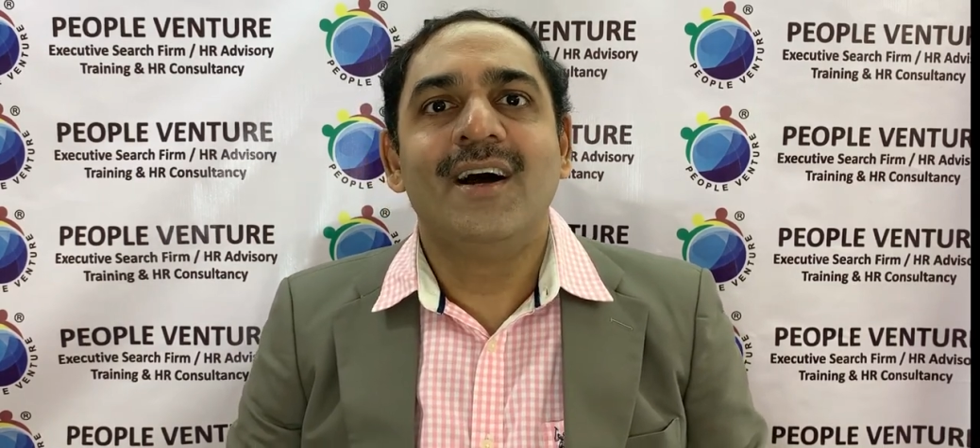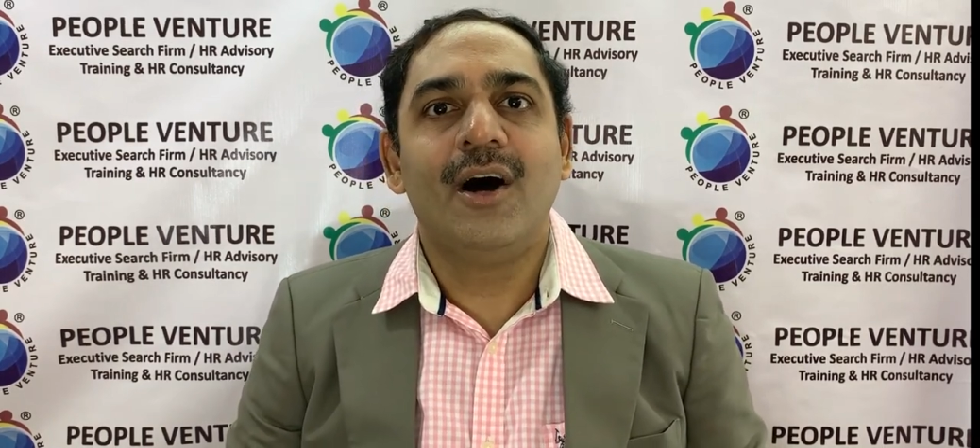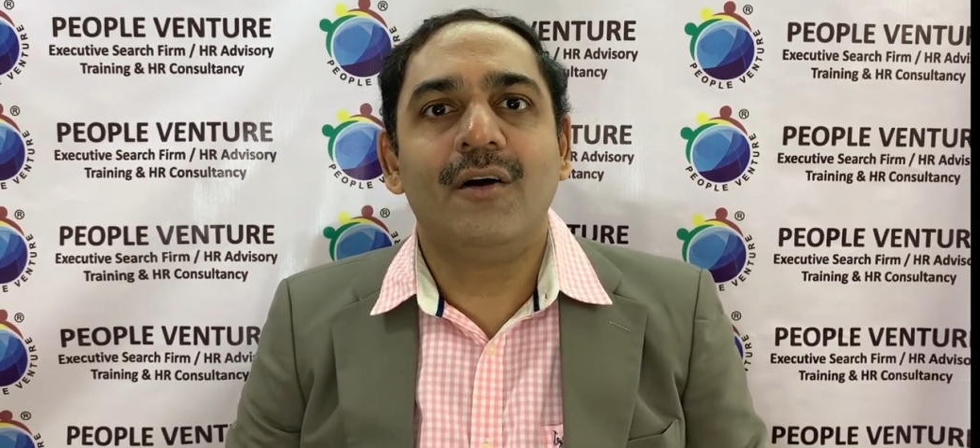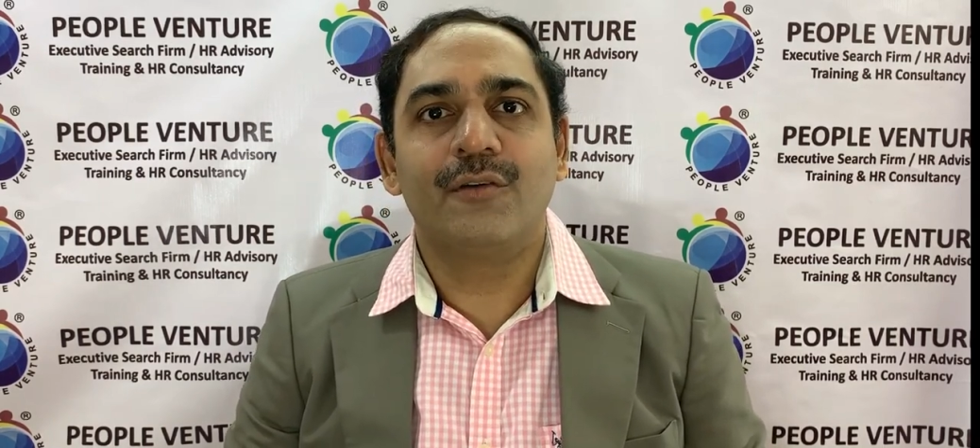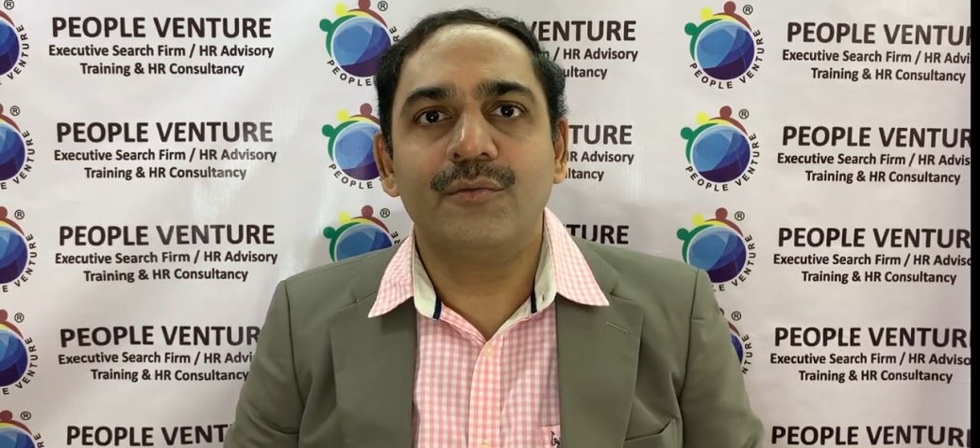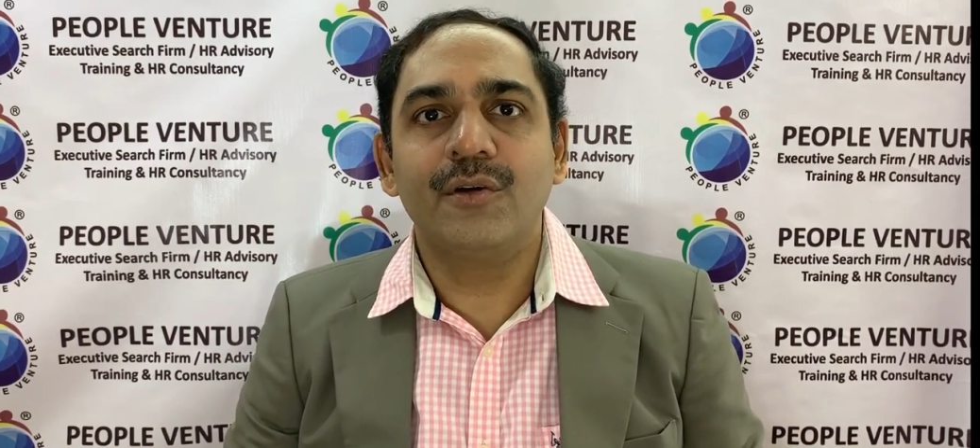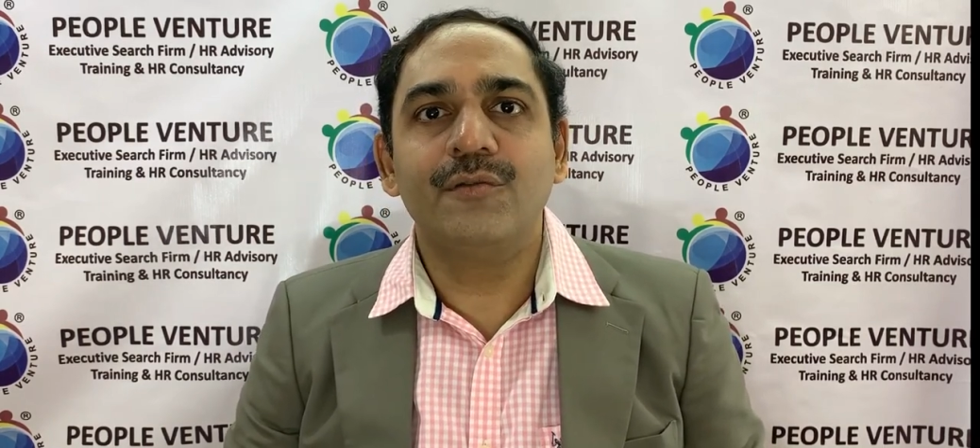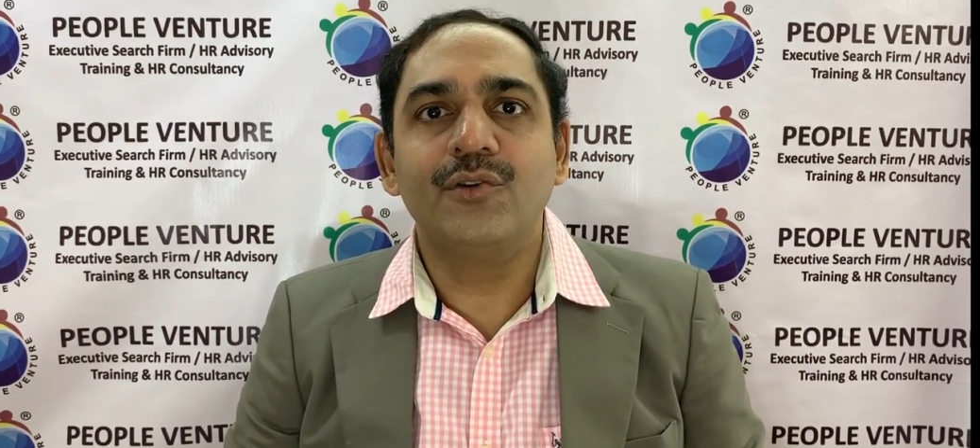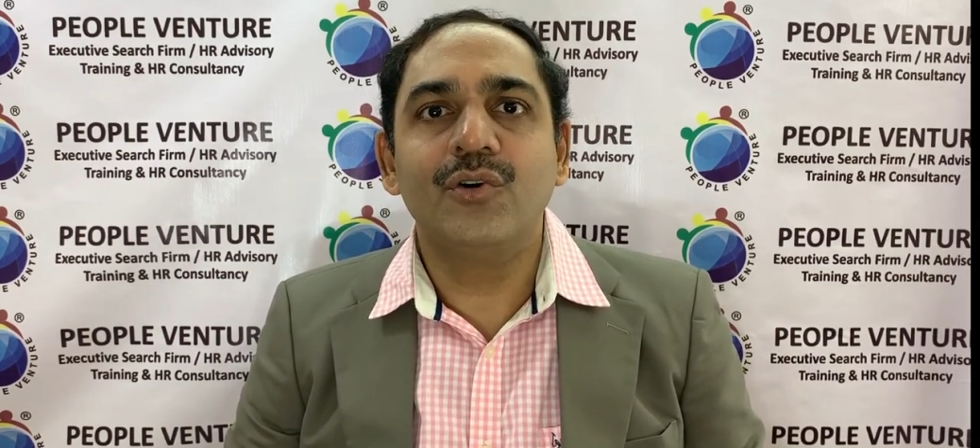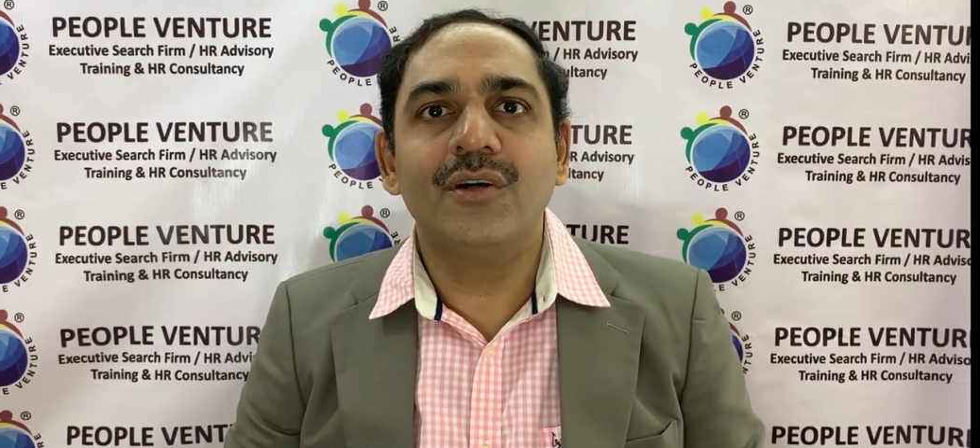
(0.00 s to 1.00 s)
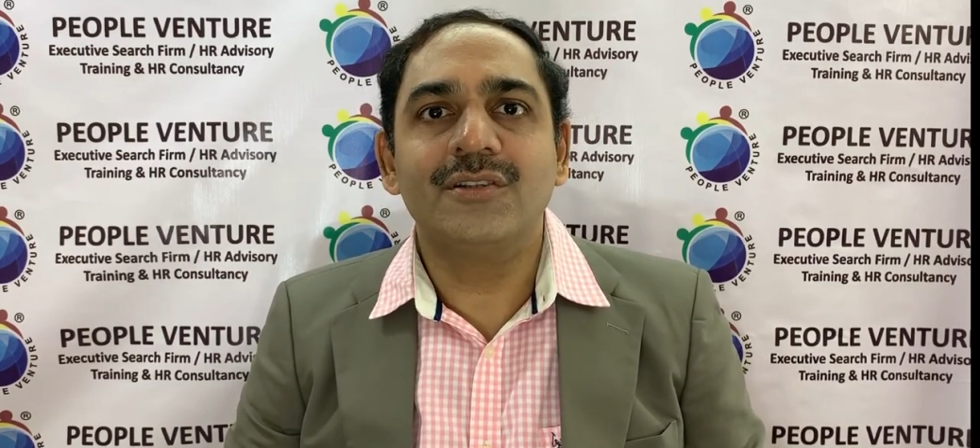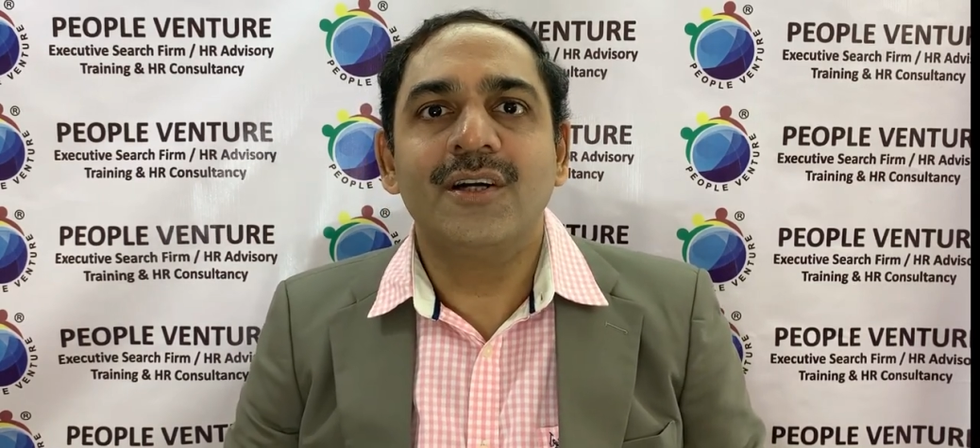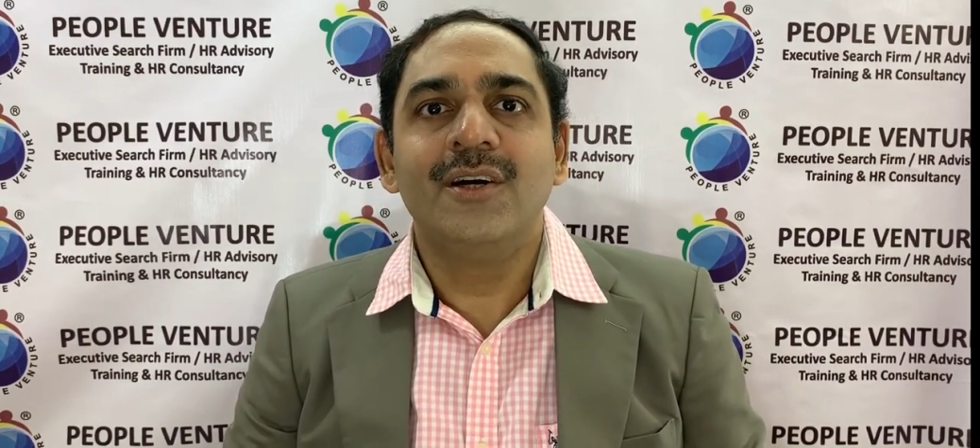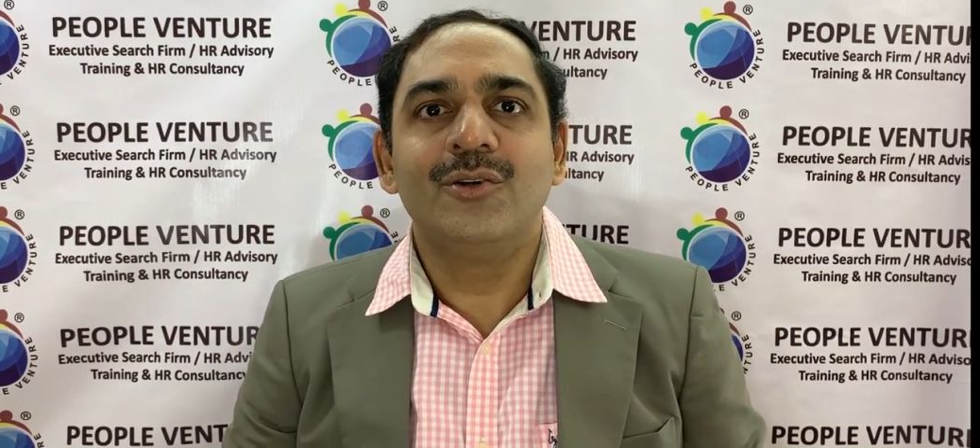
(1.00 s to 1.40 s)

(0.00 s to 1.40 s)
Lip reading: from the viewers